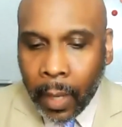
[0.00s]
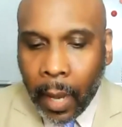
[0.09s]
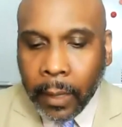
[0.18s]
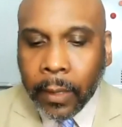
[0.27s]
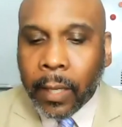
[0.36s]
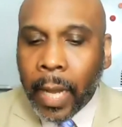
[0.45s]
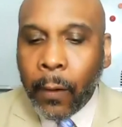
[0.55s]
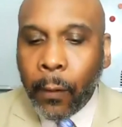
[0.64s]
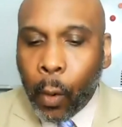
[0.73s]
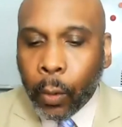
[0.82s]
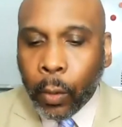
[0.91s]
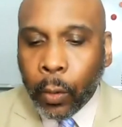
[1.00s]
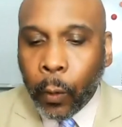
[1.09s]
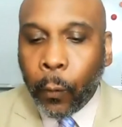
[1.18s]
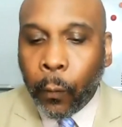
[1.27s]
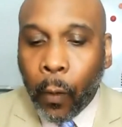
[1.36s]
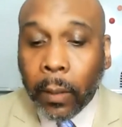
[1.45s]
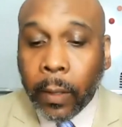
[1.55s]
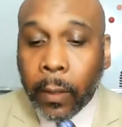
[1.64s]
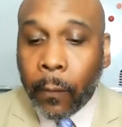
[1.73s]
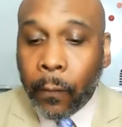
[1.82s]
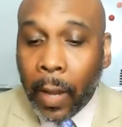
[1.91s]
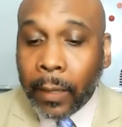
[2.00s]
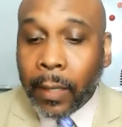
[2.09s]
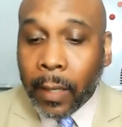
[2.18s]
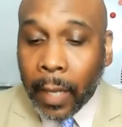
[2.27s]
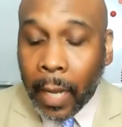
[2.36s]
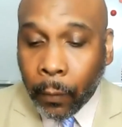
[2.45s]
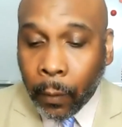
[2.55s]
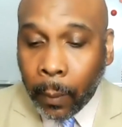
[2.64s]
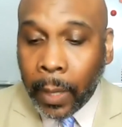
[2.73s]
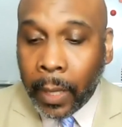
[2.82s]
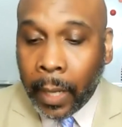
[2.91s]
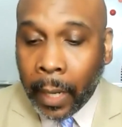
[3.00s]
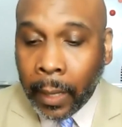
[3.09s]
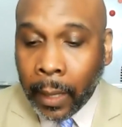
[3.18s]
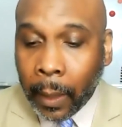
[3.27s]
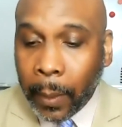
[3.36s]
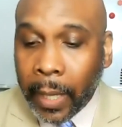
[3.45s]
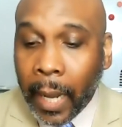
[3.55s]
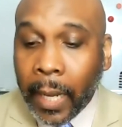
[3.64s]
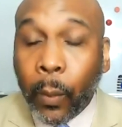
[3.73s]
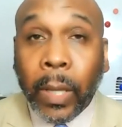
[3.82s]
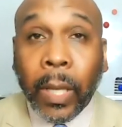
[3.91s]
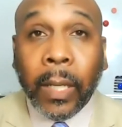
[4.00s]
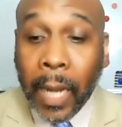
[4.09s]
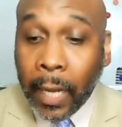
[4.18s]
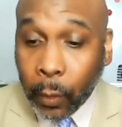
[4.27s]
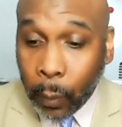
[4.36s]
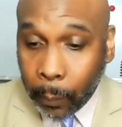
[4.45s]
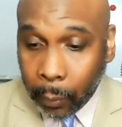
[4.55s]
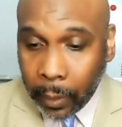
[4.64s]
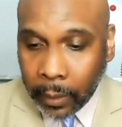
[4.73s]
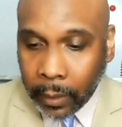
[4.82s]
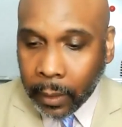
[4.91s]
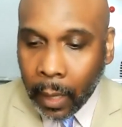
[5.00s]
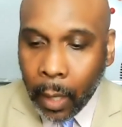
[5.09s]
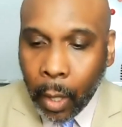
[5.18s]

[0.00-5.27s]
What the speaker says: and the slaveholders who fought to defend slavery, beginning with the Jesuit priests